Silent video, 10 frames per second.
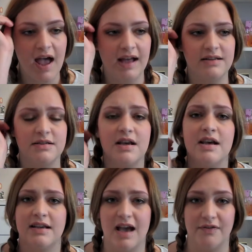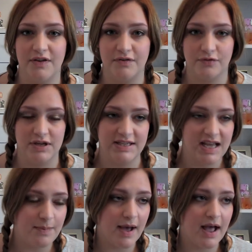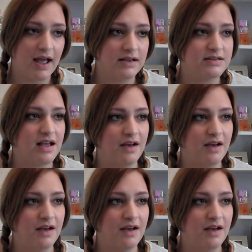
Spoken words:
And caffeine-free tea bags.